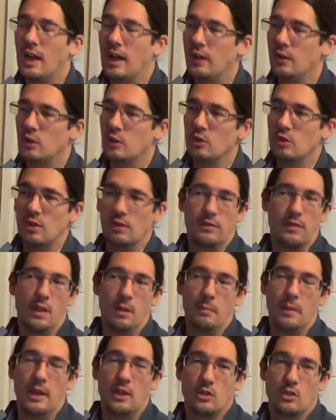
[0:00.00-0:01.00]
I do stuff
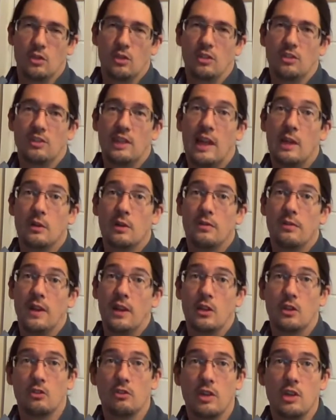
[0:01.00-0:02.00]
like make sure the sound
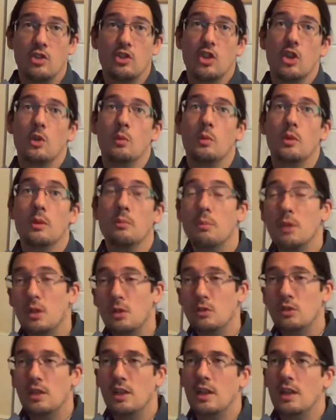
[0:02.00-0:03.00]
effects are in tune with the
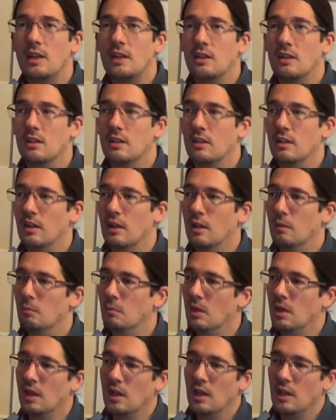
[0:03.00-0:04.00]
music, and
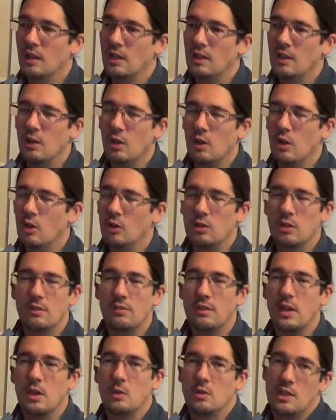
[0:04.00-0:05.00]
you know, lots
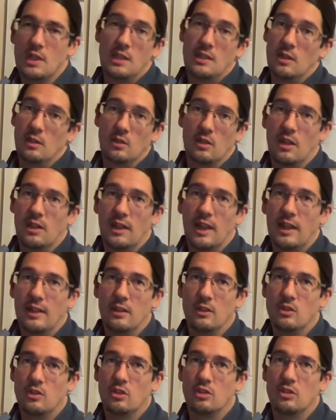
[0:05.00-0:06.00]
of little details like that
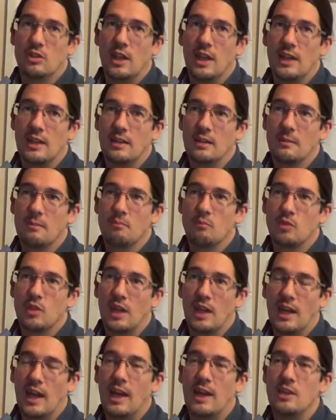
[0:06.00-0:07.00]
that just take
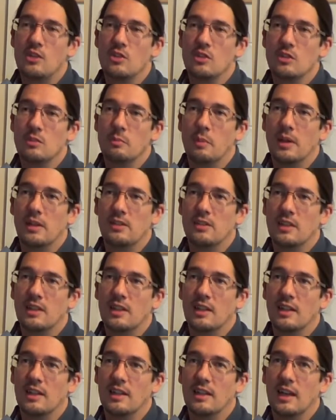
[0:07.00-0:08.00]
ages
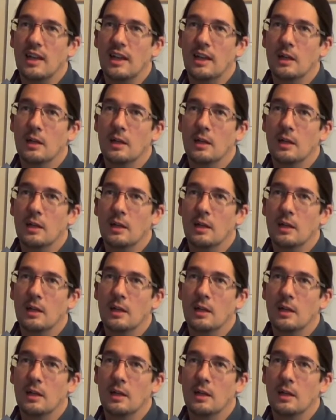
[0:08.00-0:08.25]
basically.